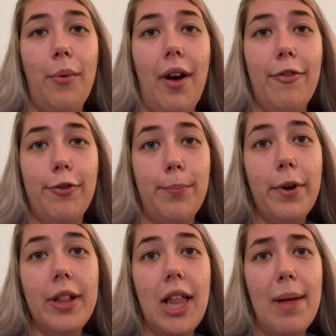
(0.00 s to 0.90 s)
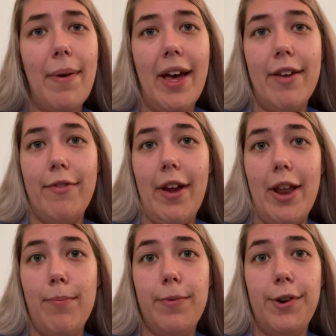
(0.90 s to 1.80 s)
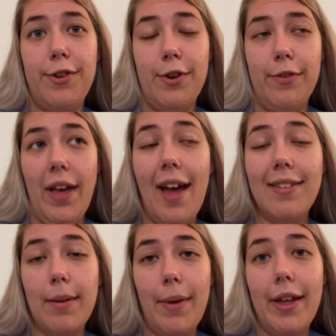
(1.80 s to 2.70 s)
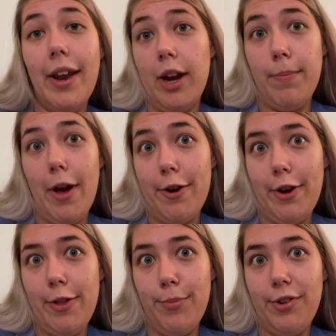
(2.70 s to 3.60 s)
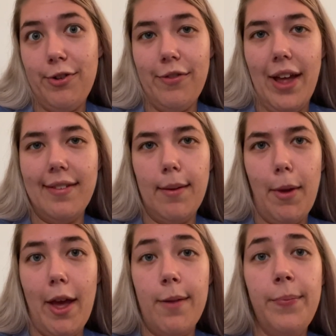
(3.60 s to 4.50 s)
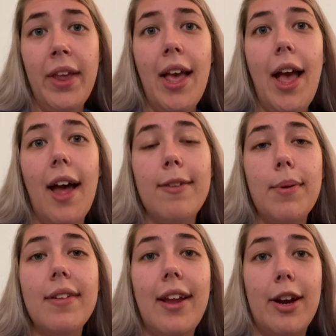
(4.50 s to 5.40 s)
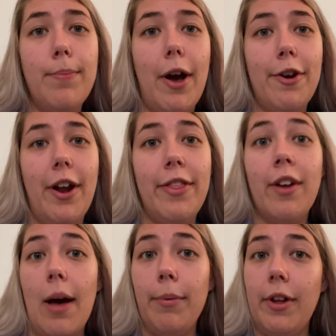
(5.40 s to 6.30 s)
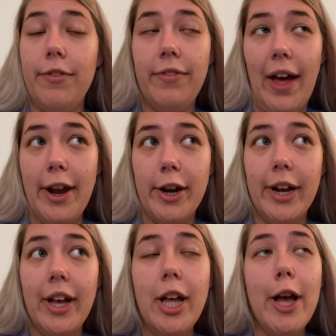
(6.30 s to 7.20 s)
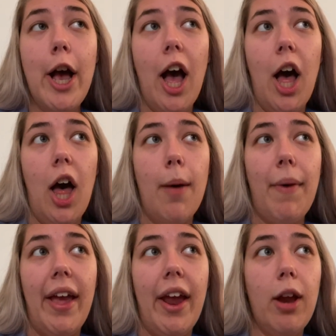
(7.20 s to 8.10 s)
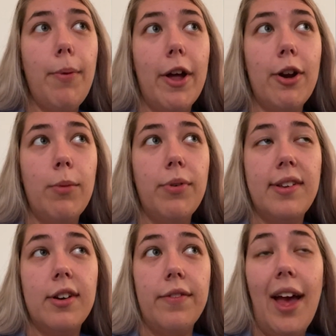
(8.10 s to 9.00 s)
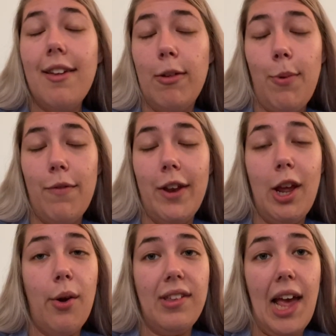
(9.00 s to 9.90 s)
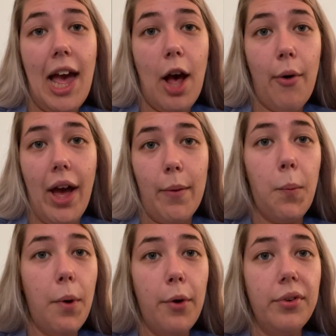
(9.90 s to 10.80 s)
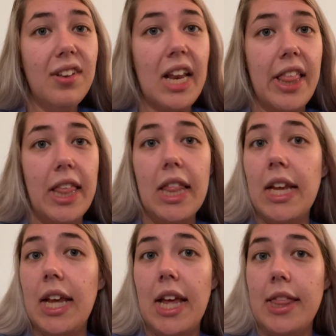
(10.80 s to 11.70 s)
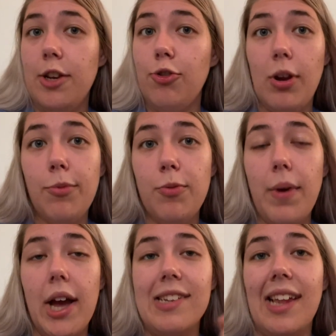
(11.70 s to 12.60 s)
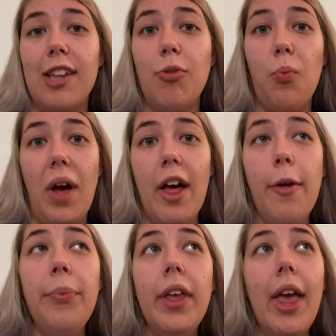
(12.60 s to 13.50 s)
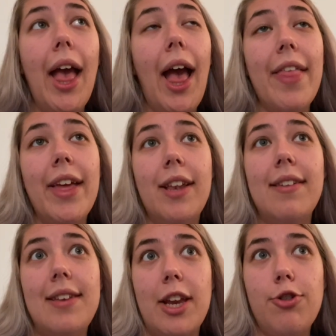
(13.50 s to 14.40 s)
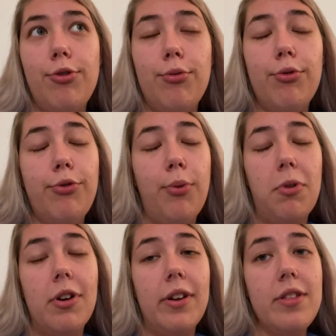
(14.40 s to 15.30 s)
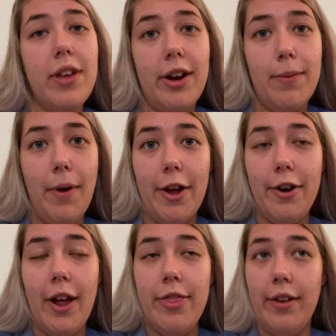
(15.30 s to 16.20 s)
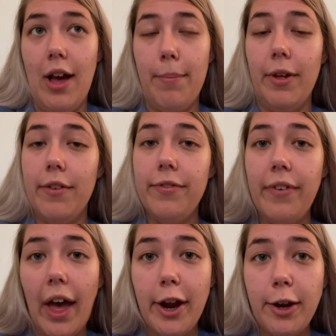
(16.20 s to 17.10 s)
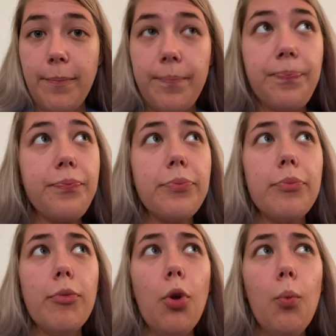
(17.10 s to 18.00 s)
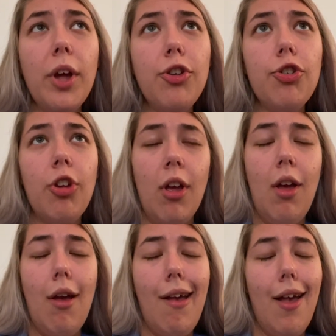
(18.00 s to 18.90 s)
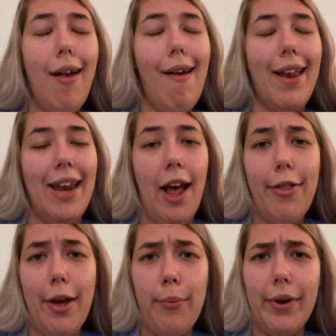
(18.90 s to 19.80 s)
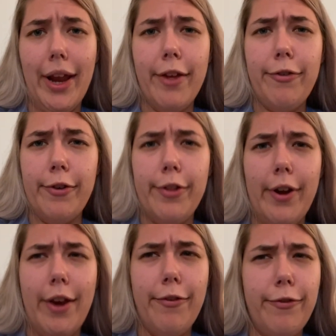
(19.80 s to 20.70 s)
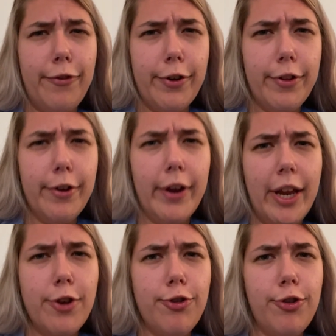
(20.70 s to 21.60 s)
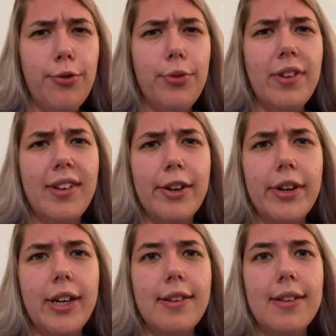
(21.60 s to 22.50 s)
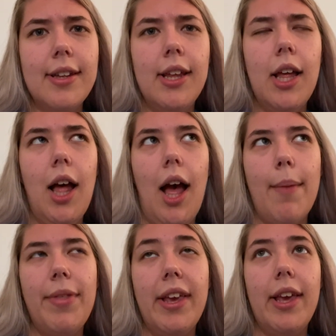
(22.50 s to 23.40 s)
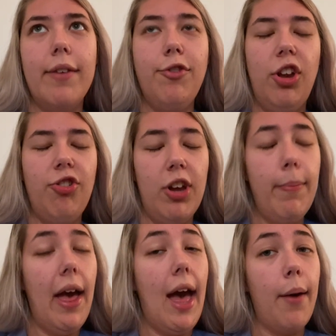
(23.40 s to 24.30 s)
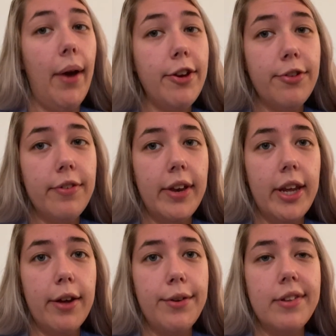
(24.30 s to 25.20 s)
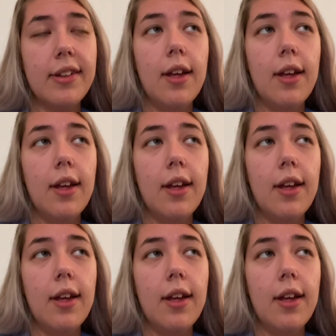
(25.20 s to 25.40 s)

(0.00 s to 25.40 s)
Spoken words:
for book club, I've read Prisoner of Azkaban, Harry Potter and the Prisoner of Azkaban, as well as Harry Potter and the Goblet of Fire. My Harry Potter and Prisoner of Azkaban video is out. I will post the link in the description box as well. And then stay tuned for the Harry Potter and the Goblet of Fire, which now that we're getting further and further into the series, I'm thinking of changing up how I do the videos.